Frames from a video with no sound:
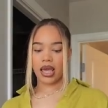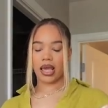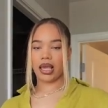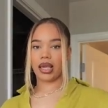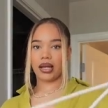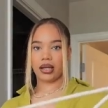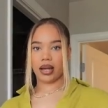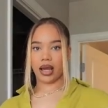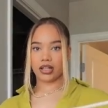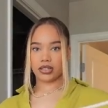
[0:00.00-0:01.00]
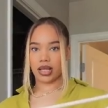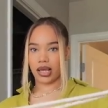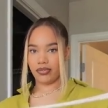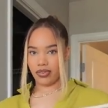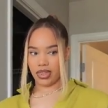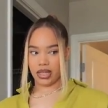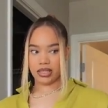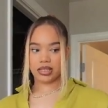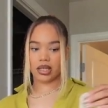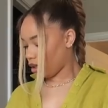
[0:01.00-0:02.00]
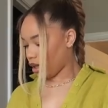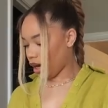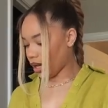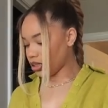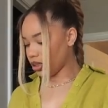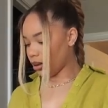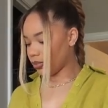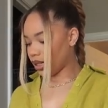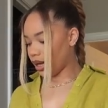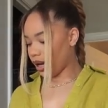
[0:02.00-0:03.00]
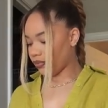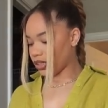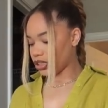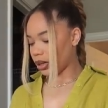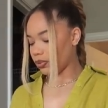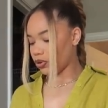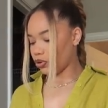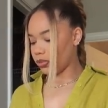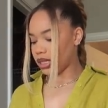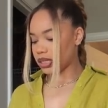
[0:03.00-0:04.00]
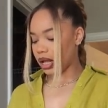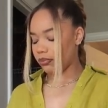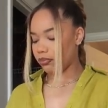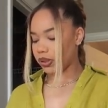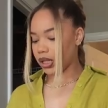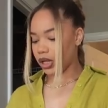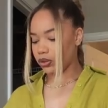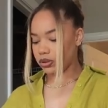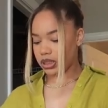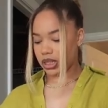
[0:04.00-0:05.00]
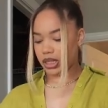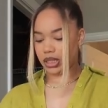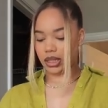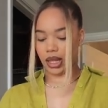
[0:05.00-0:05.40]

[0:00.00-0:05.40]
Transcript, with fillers: and now I just have this. And actually I'm glad I have the shaper on because I'm bloated.